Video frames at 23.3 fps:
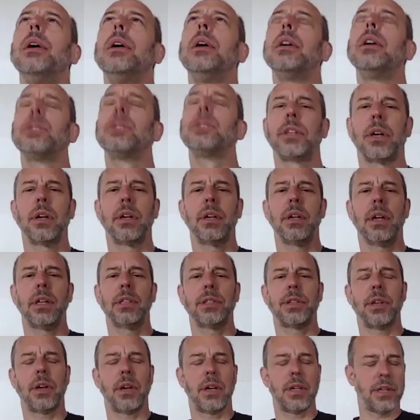I
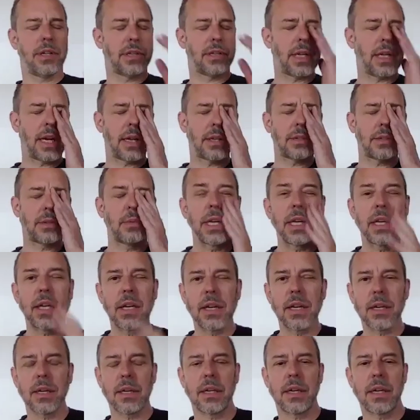started this last week,